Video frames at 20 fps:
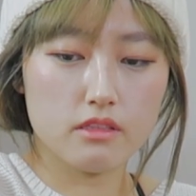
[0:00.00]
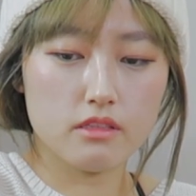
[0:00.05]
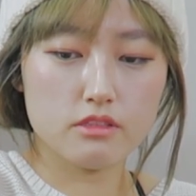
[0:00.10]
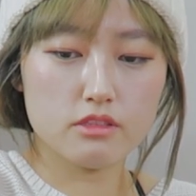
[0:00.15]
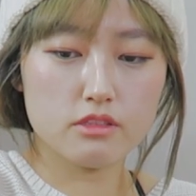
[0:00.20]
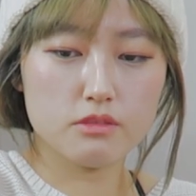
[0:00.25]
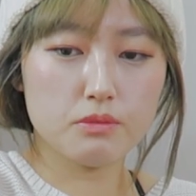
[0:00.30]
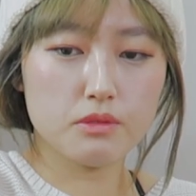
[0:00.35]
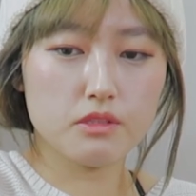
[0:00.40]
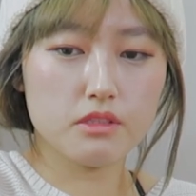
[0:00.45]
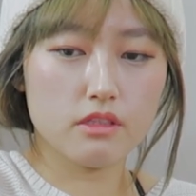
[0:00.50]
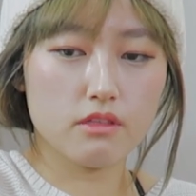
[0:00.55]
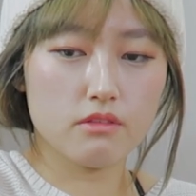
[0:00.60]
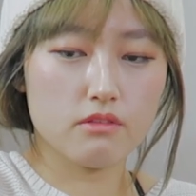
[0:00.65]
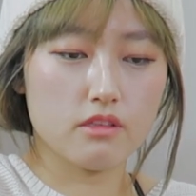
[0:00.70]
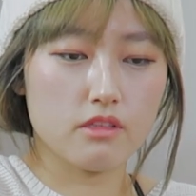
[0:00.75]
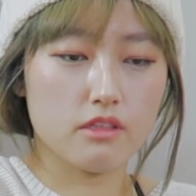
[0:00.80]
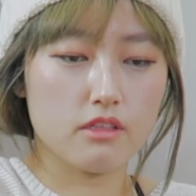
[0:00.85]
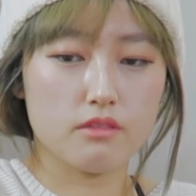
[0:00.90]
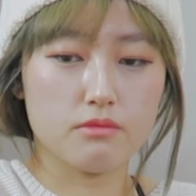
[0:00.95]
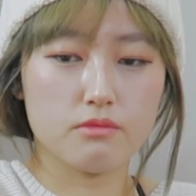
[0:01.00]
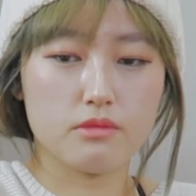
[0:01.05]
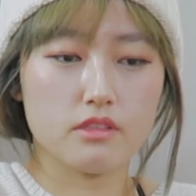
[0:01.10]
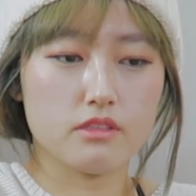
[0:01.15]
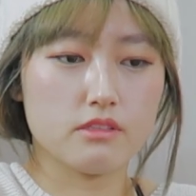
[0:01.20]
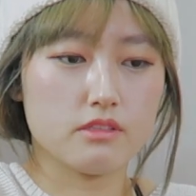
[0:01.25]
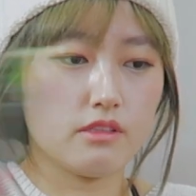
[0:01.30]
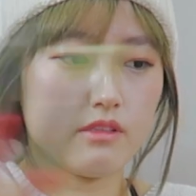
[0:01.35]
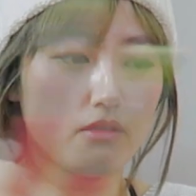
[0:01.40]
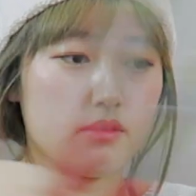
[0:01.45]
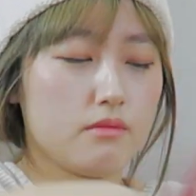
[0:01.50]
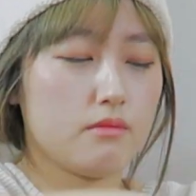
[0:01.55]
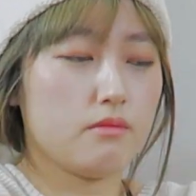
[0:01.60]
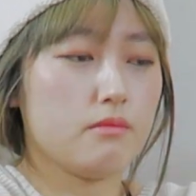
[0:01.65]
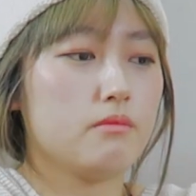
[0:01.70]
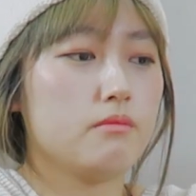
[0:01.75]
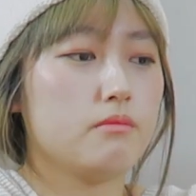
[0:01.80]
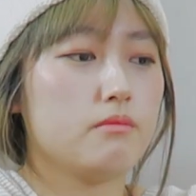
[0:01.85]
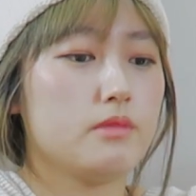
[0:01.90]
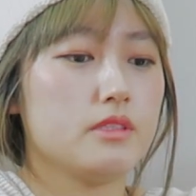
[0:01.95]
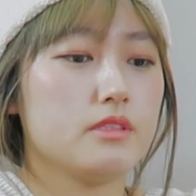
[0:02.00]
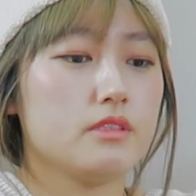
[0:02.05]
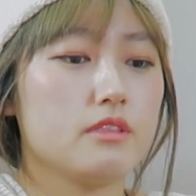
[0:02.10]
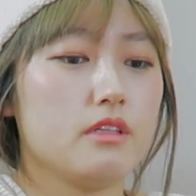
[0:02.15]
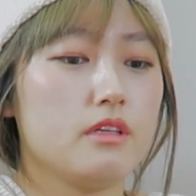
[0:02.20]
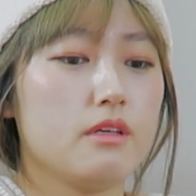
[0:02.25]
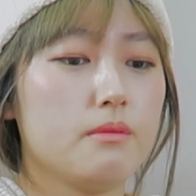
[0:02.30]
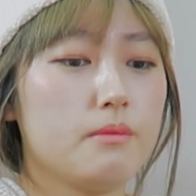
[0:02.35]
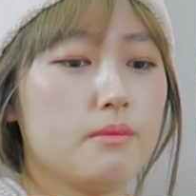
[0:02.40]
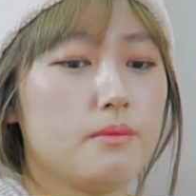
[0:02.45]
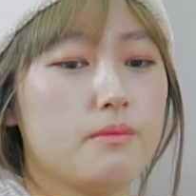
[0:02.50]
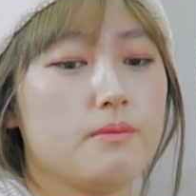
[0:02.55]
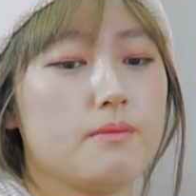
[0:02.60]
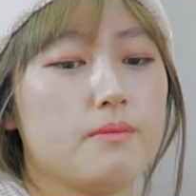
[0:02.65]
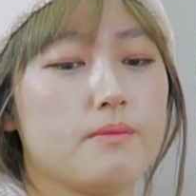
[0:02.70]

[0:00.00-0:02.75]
I'll just put that one there because I messed up.